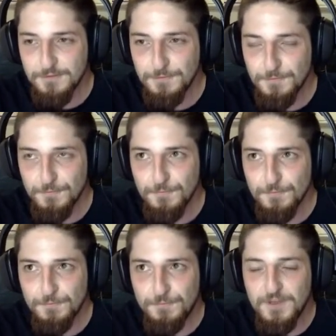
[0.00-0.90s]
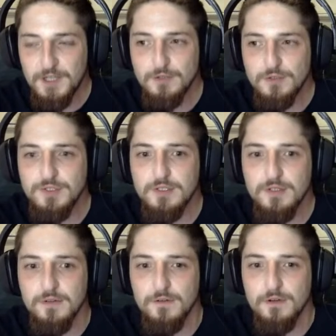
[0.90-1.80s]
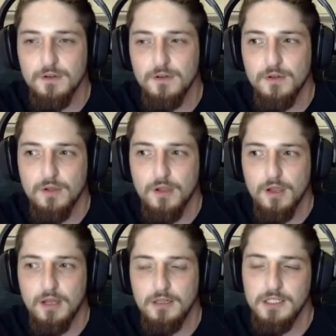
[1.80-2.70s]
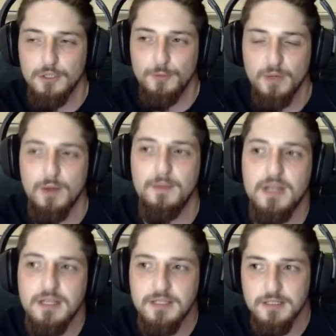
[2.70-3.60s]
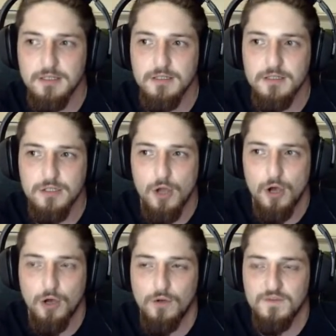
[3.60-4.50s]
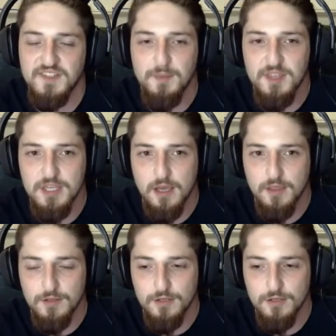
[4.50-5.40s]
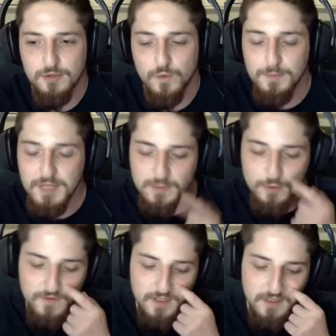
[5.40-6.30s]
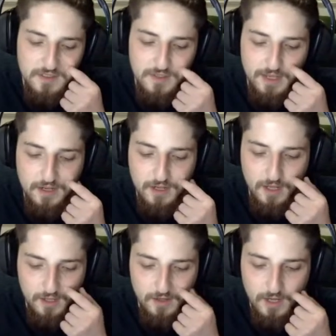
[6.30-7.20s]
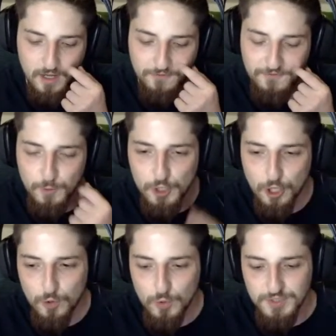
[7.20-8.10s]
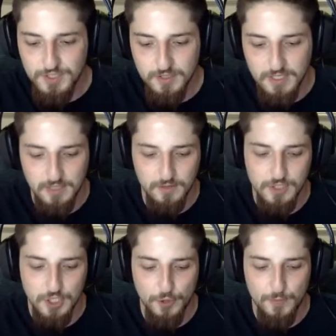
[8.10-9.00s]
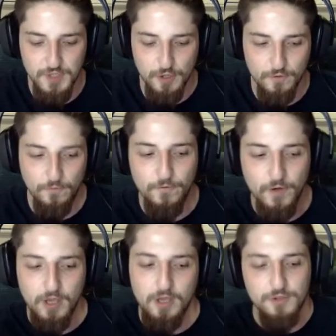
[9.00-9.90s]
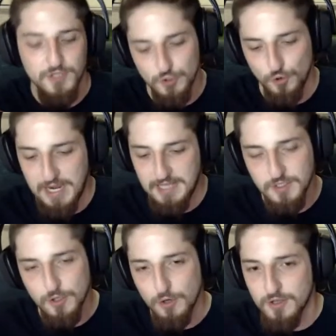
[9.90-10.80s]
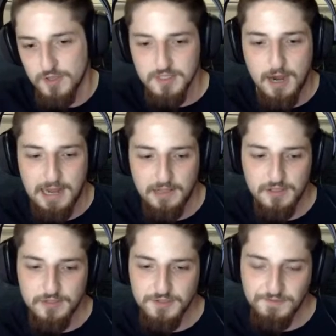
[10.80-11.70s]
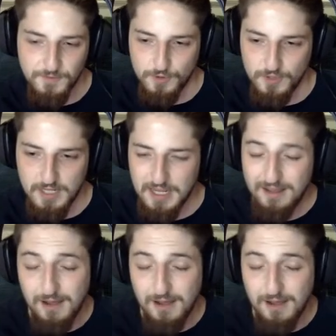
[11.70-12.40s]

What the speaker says: It feels a little bit reminiscent of some of the other One Piece movies, like Film Gold, in terms of the Straw Hats go to this island for like